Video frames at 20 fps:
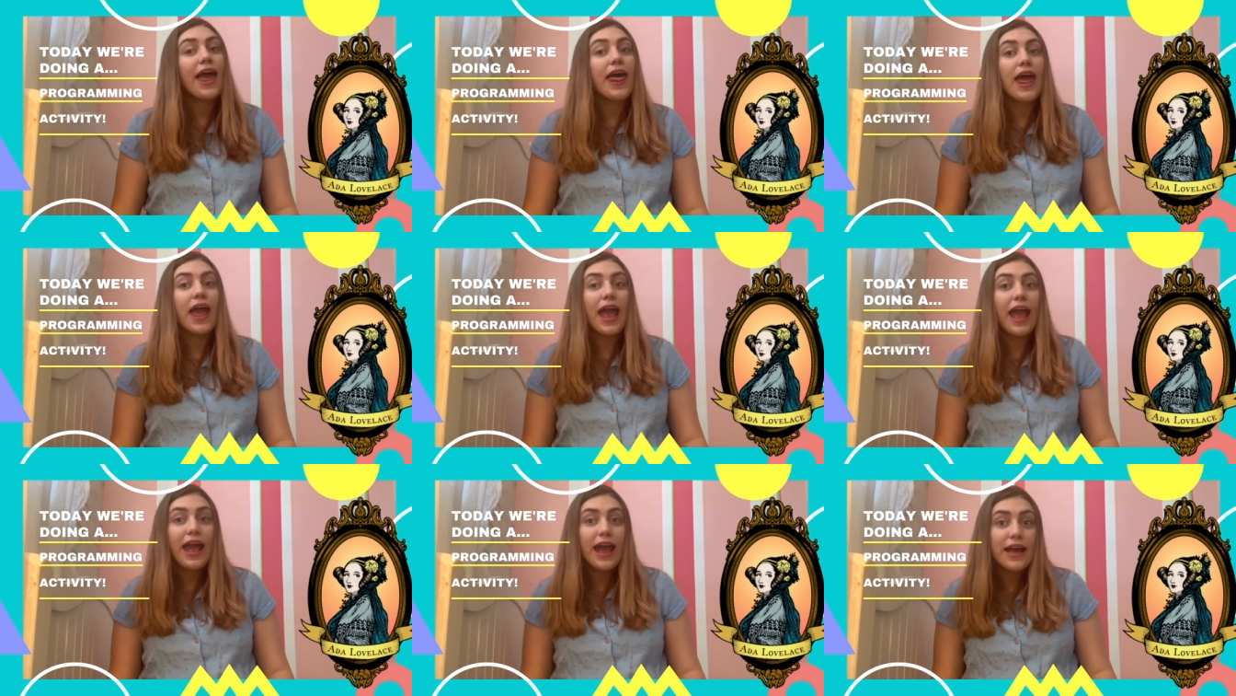
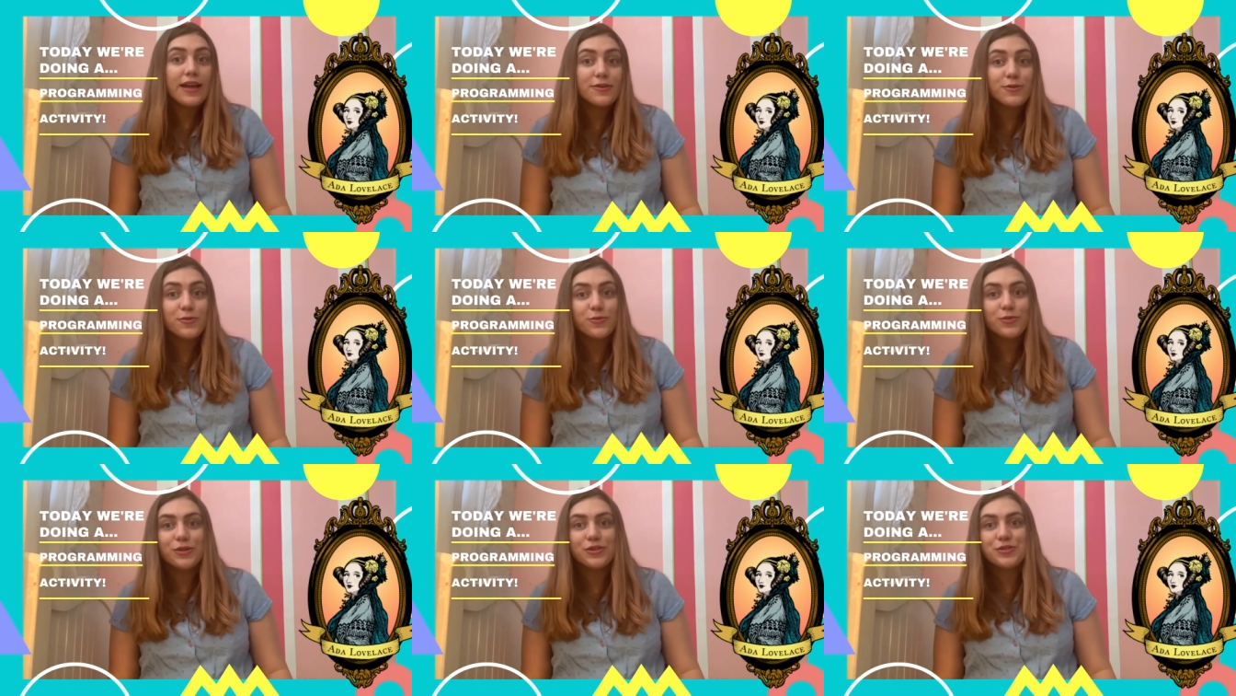
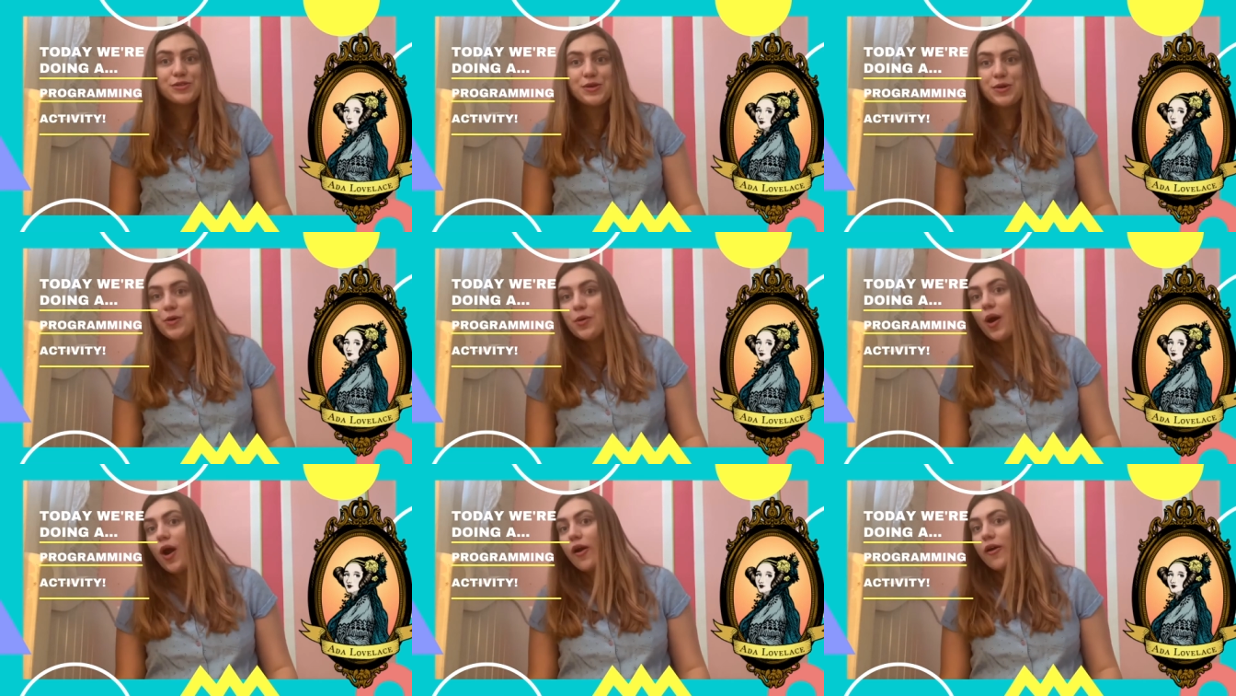and we'll do
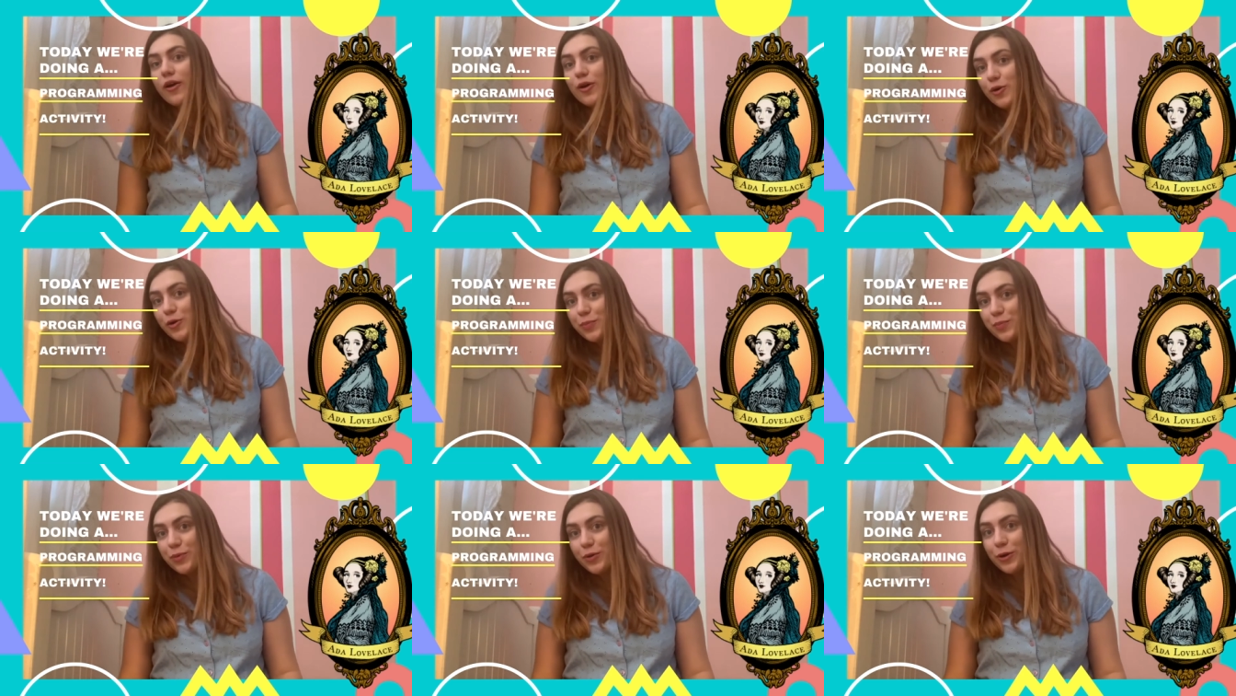our
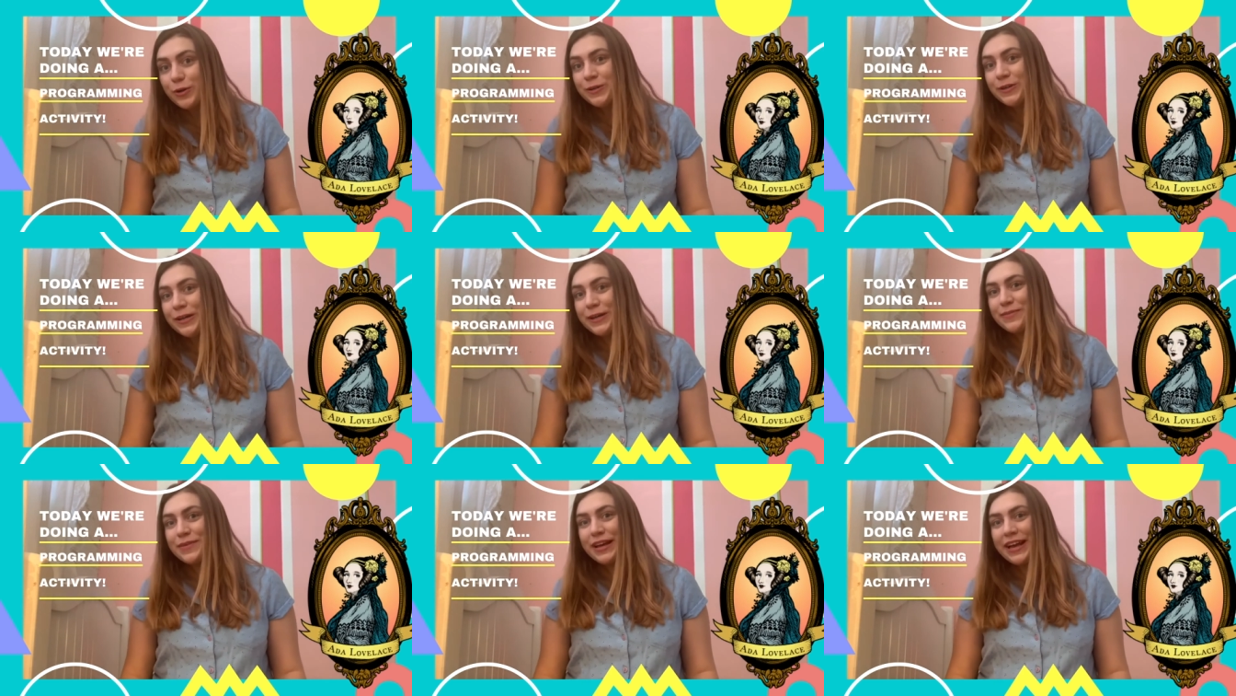own
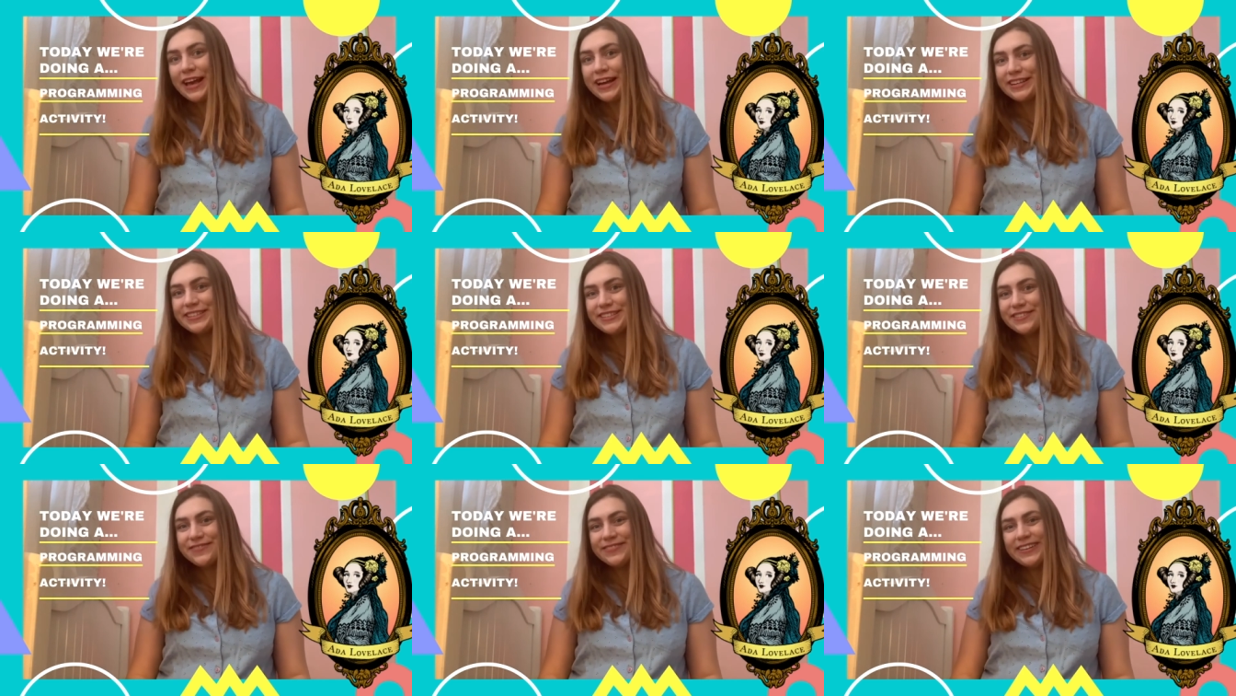programming
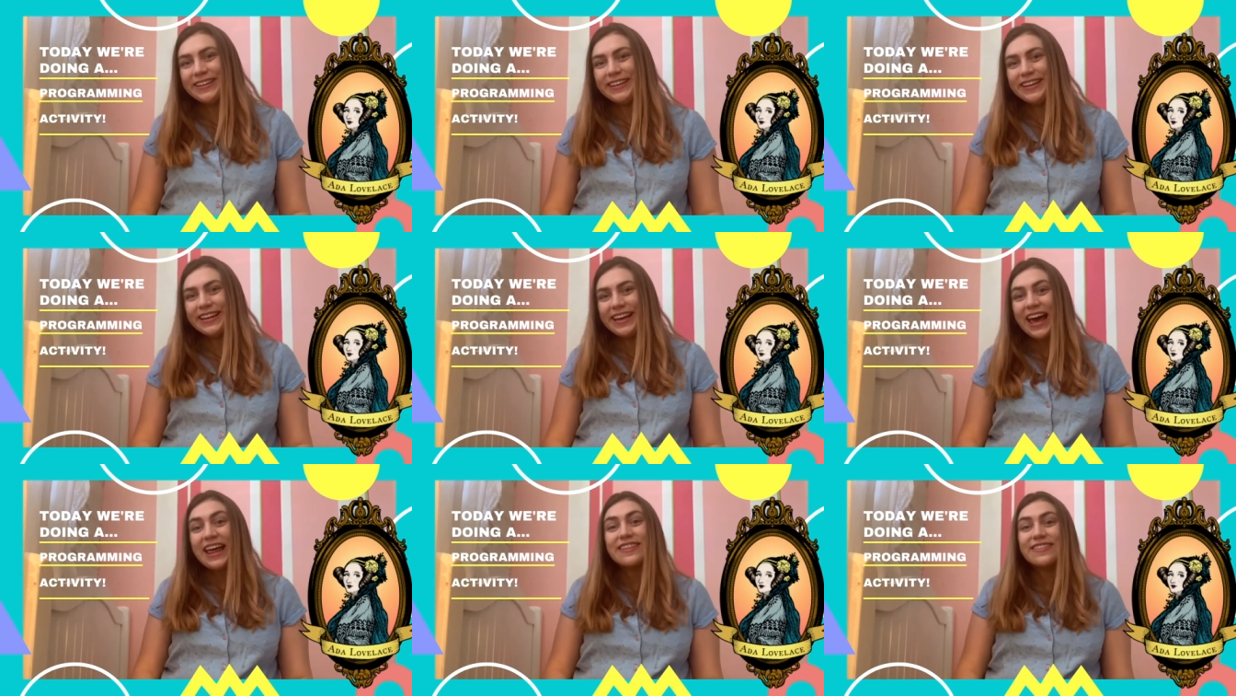activity
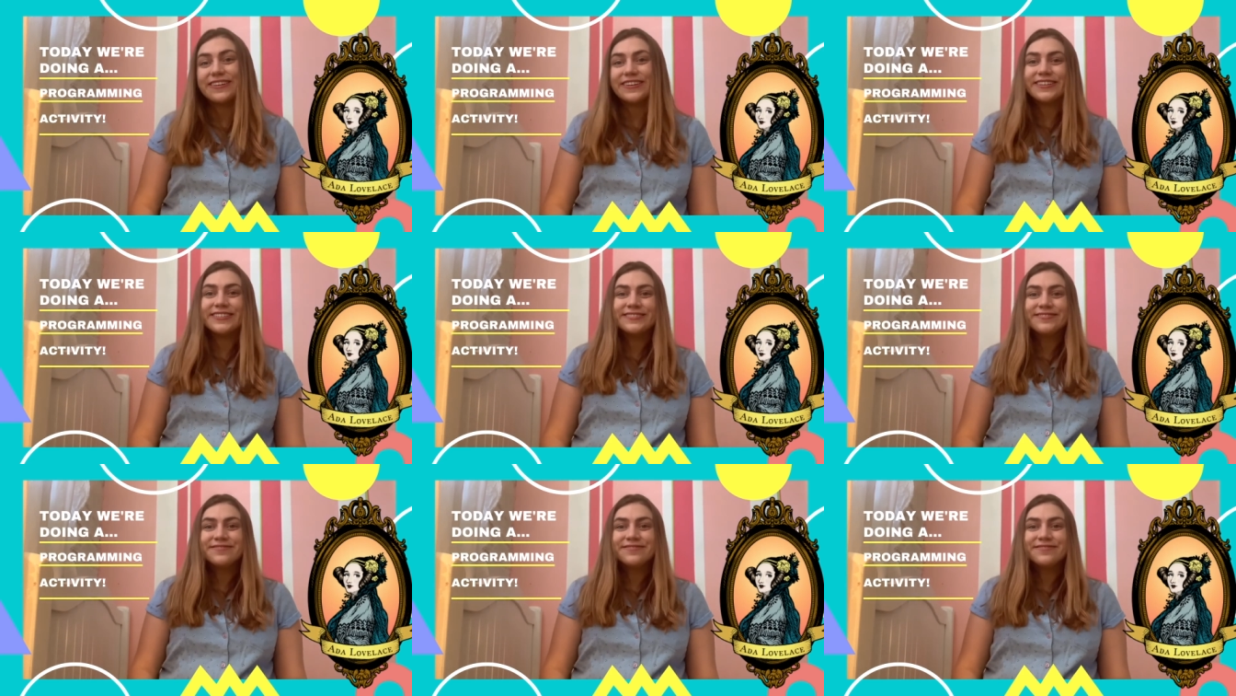together.